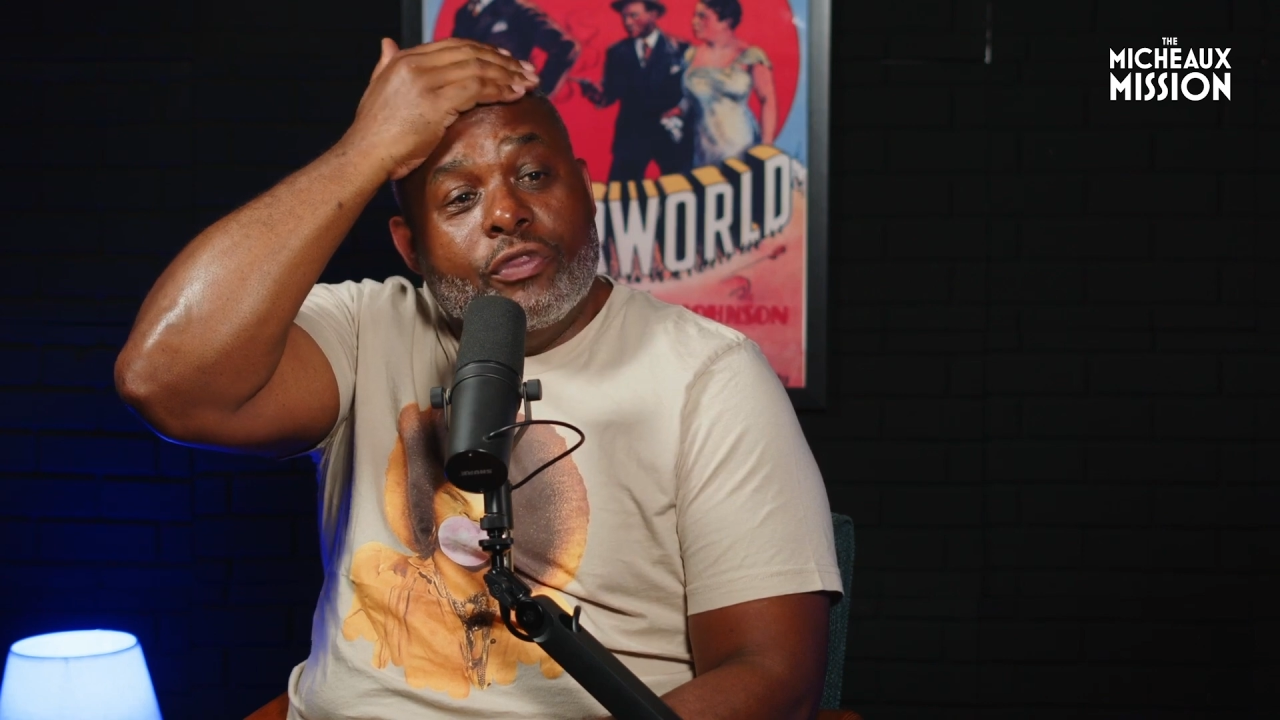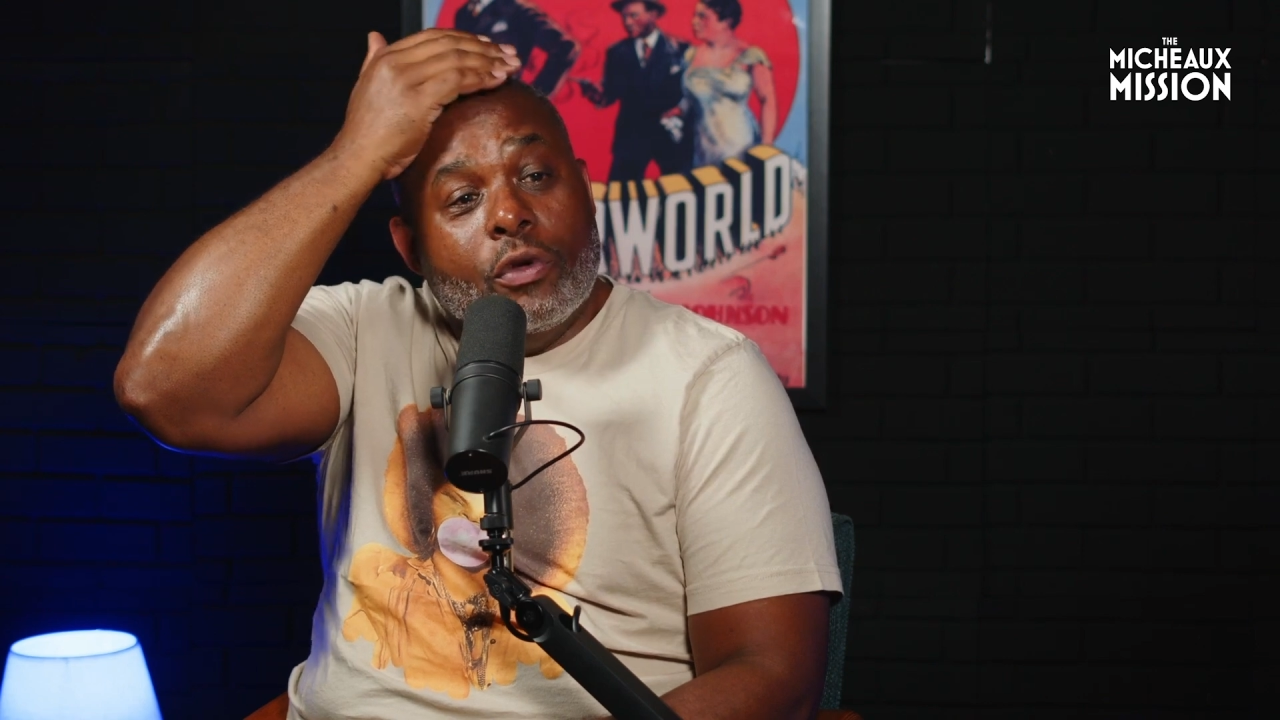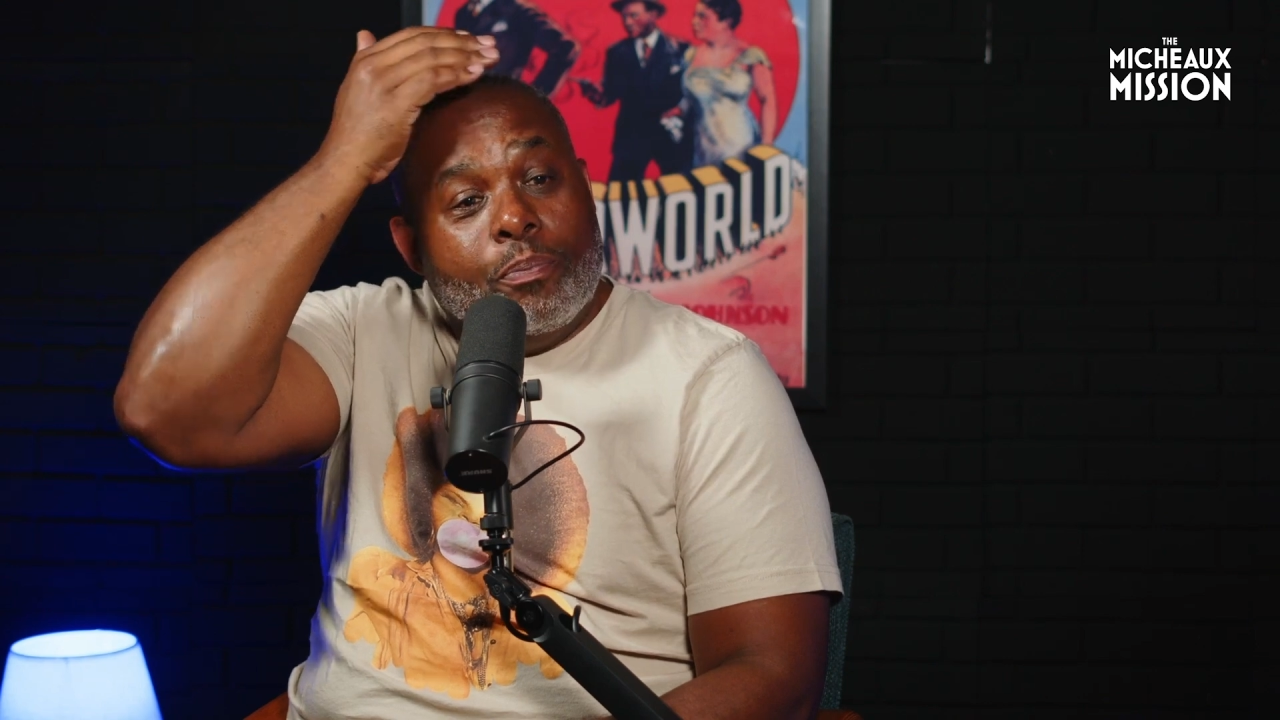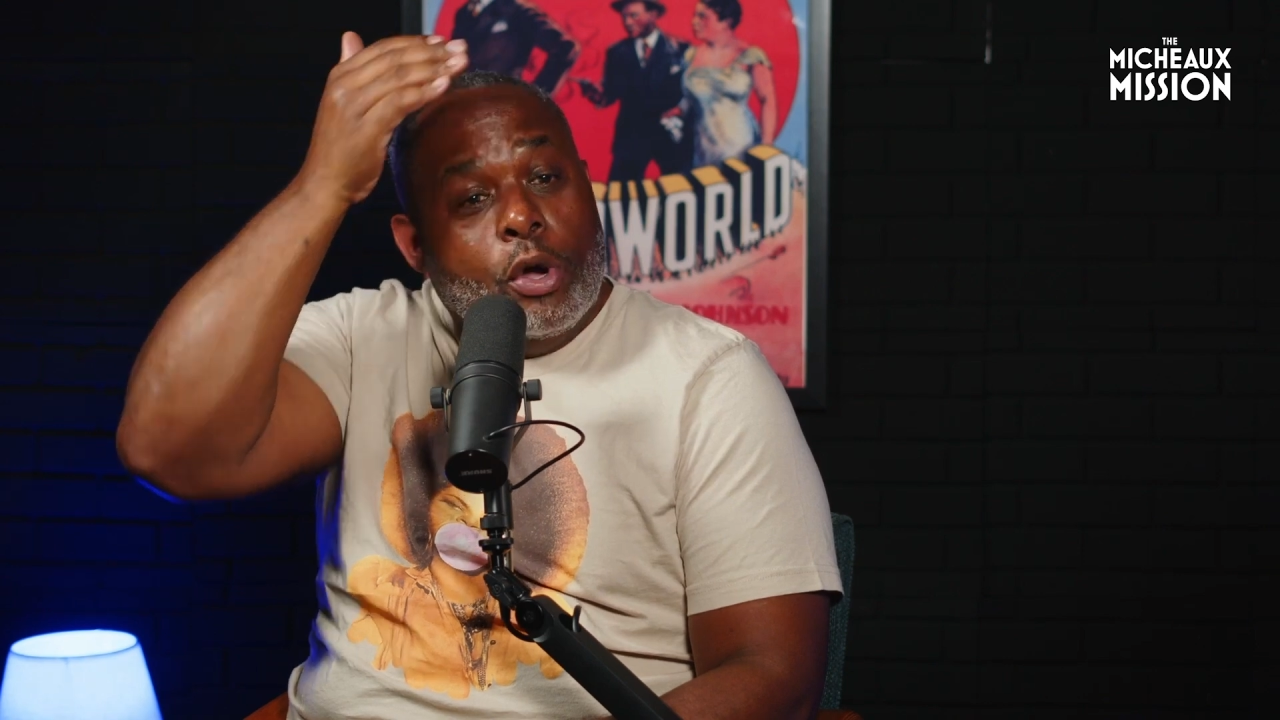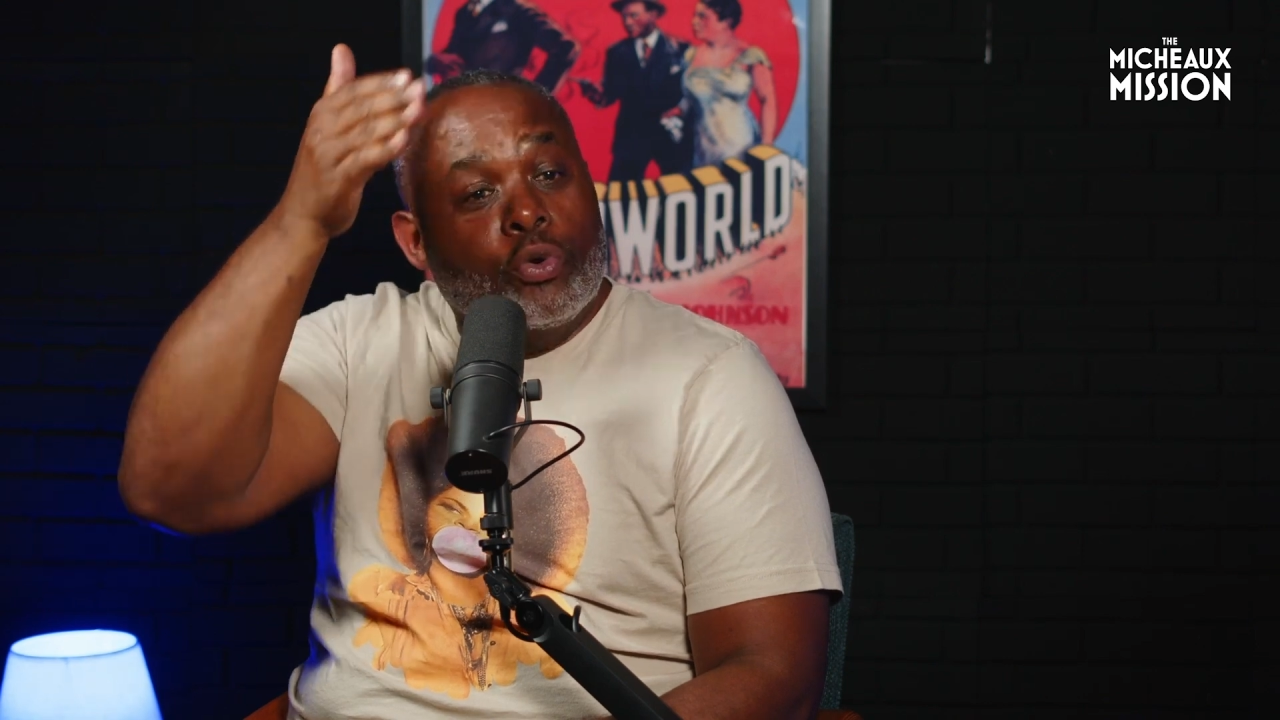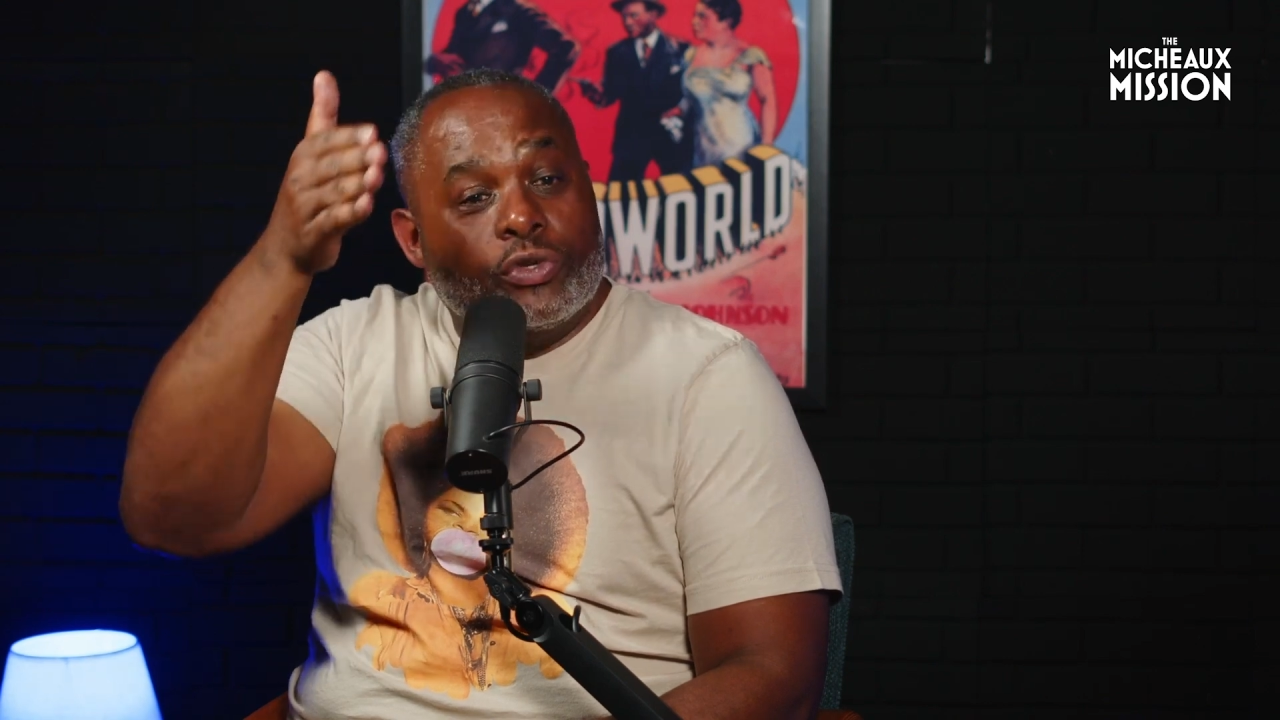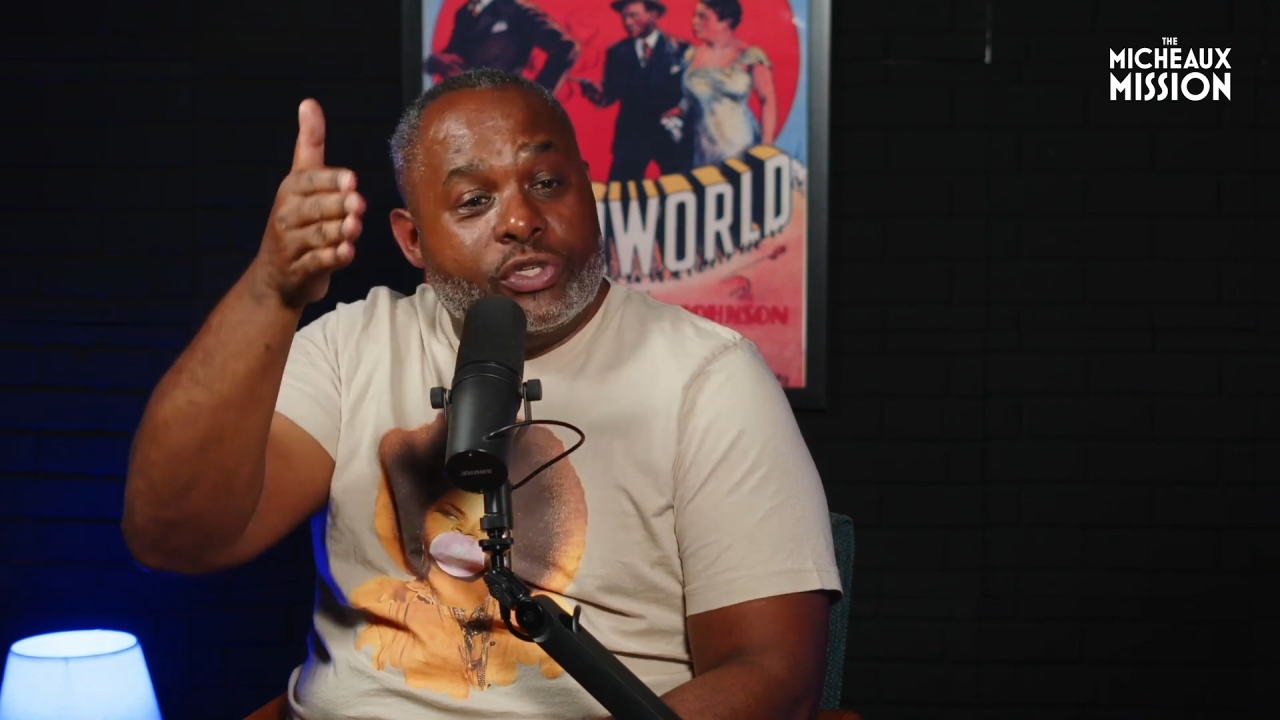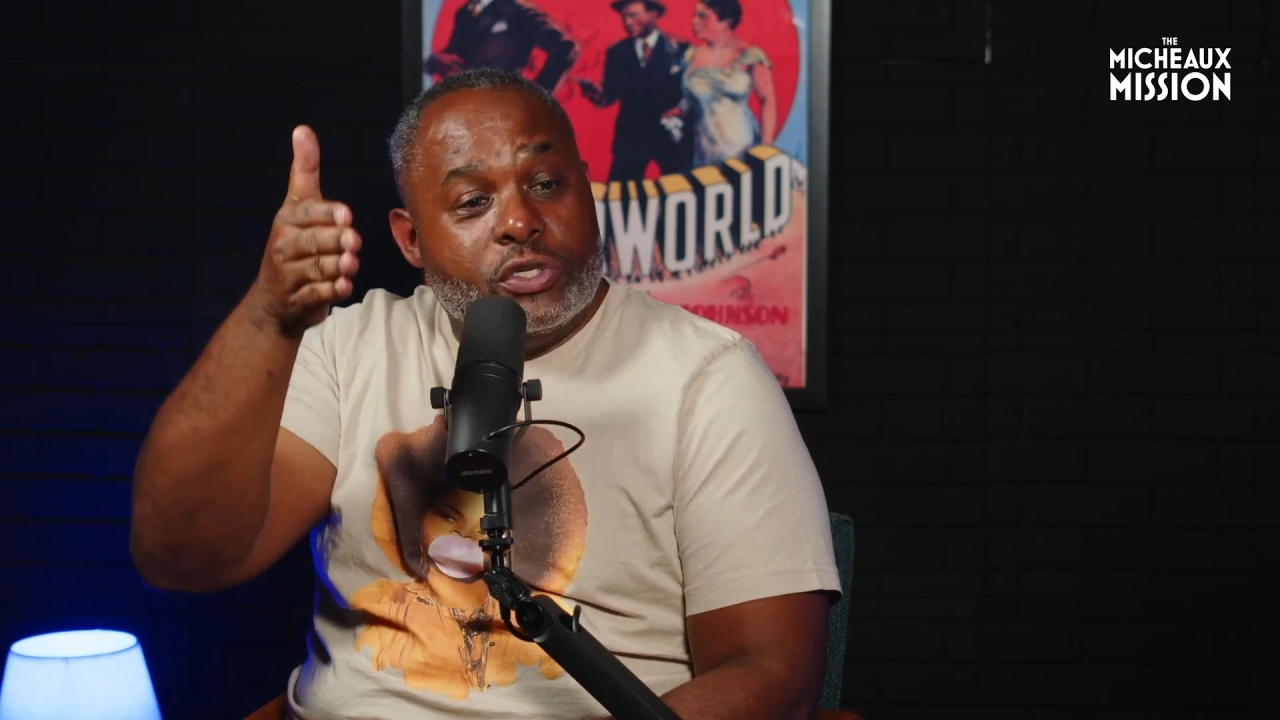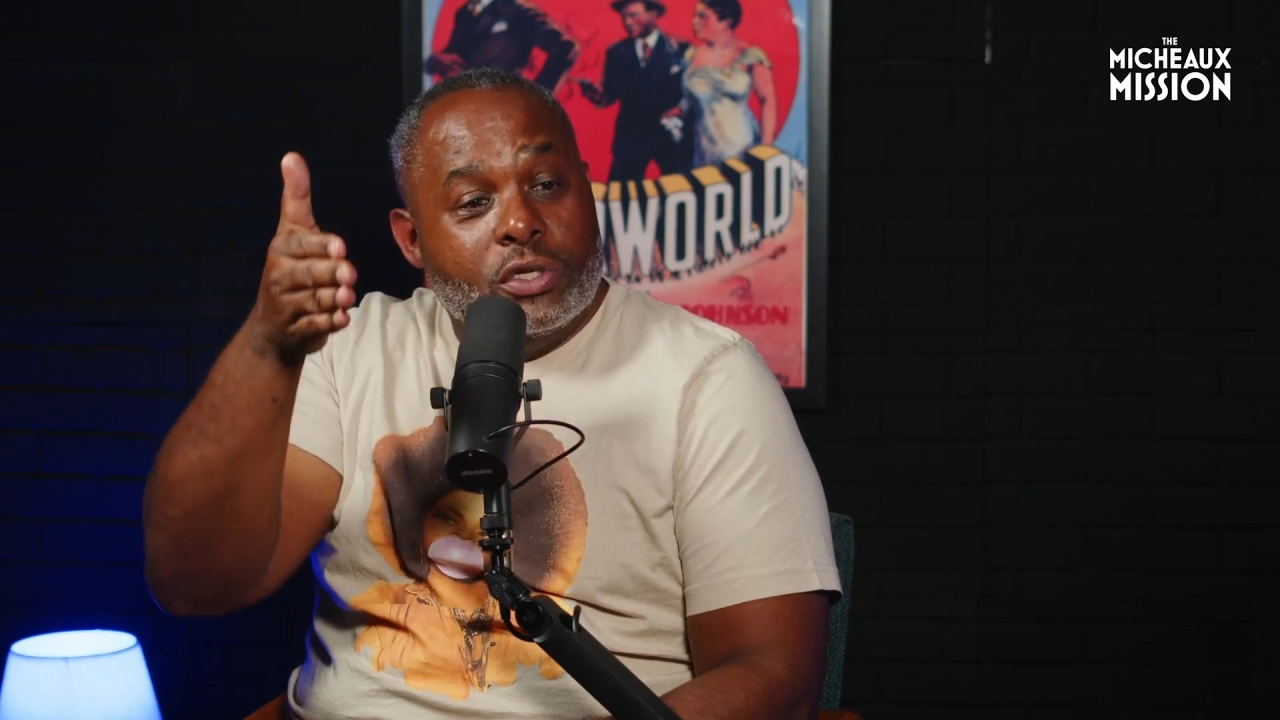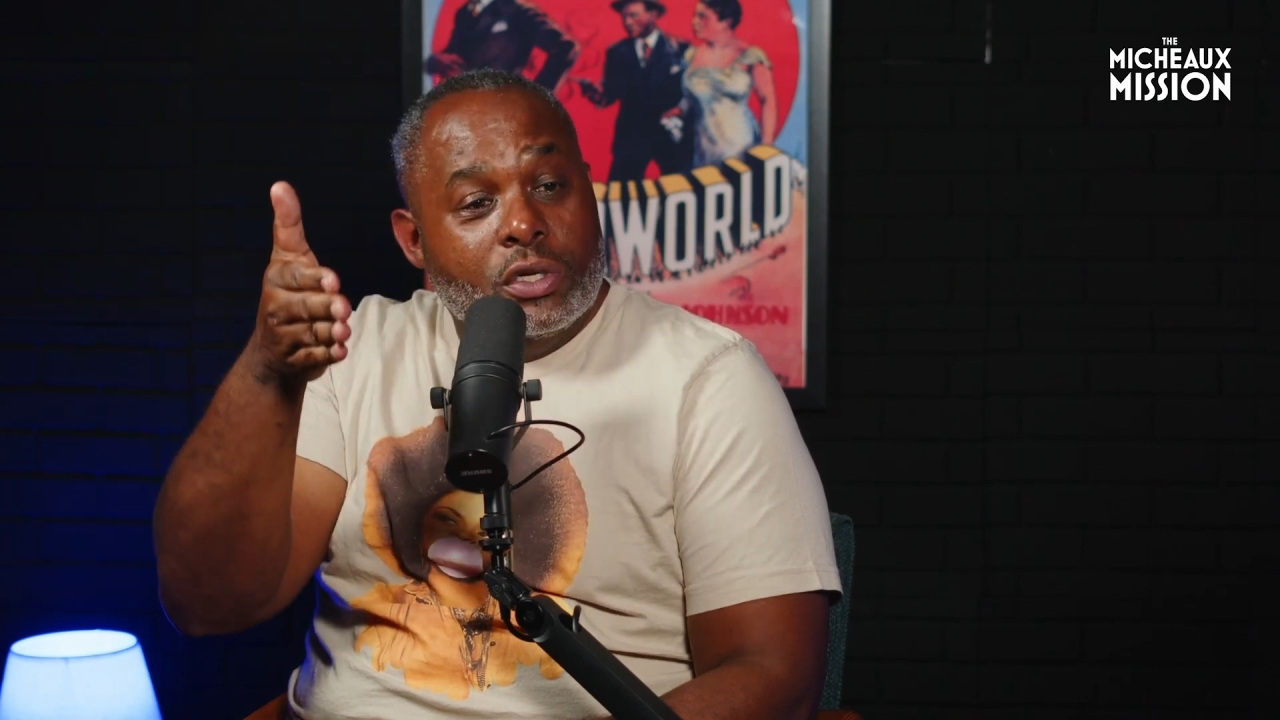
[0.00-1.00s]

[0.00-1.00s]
the post